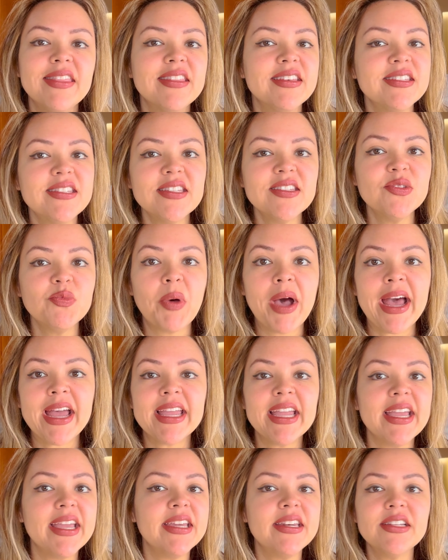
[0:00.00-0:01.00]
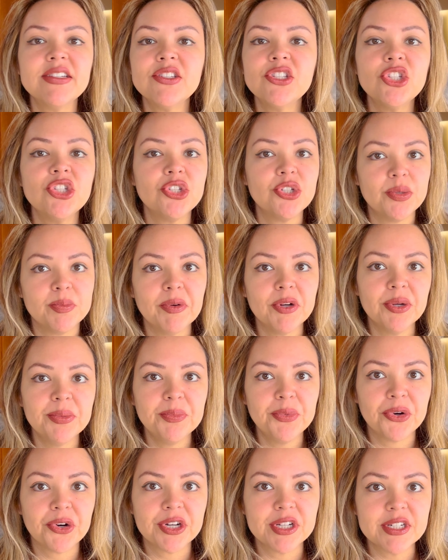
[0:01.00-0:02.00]
this is why it is super
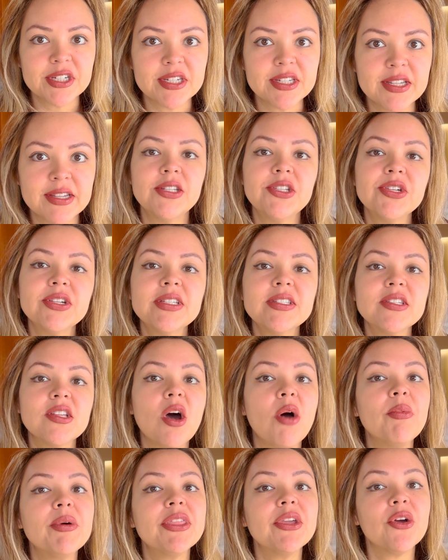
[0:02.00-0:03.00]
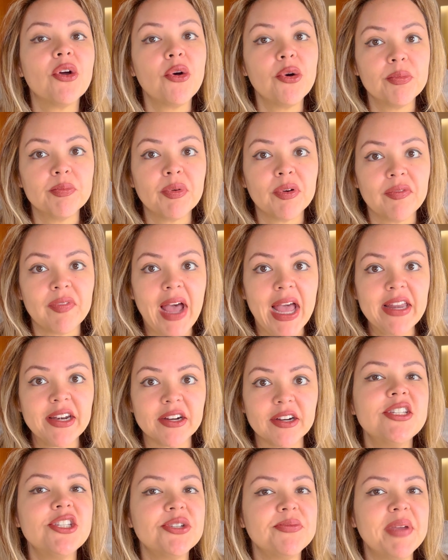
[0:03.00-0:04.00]
important to consult with your own
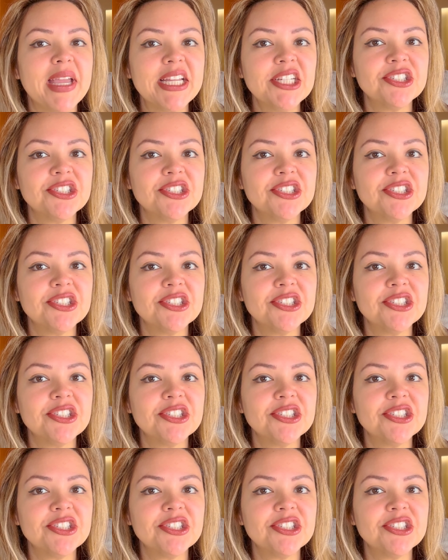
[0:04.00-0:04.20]
provider to make